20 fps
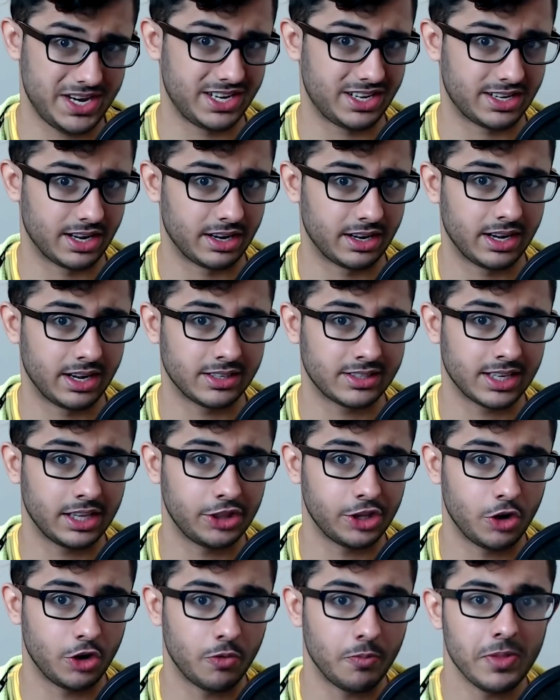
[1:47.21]
in Hindi,
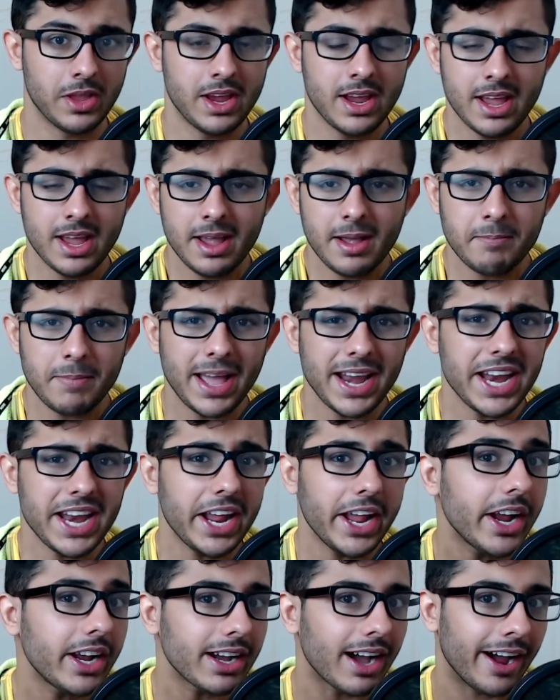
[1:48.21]
delivered in his unique
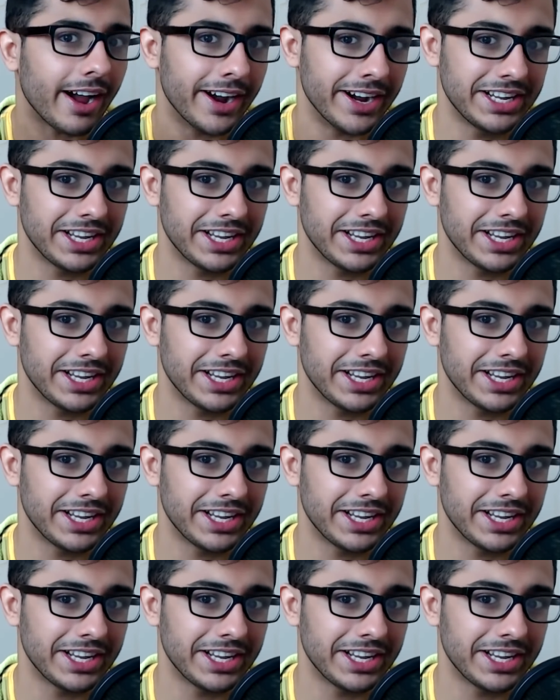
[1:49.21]
style.